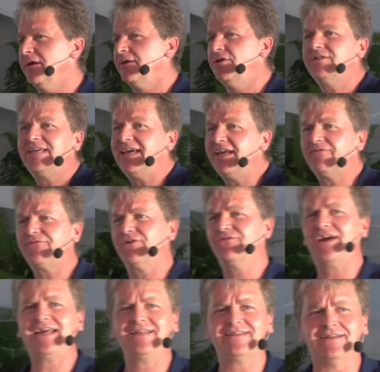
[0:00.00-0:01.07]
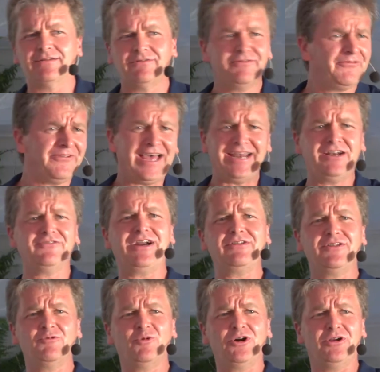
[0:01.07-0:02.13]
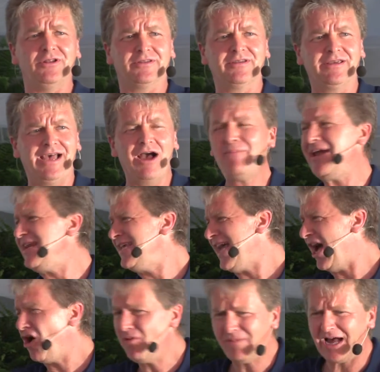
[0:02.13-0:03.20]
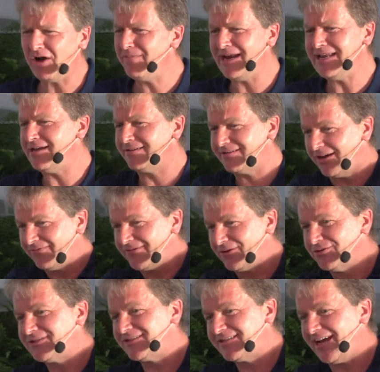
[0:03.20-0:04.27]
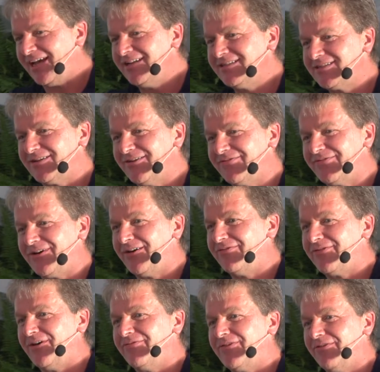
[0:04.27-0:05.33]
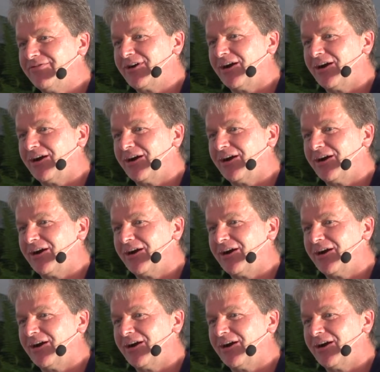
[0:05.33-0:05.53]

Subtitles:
You take it for granted. You're flying around the world. How many of those tons of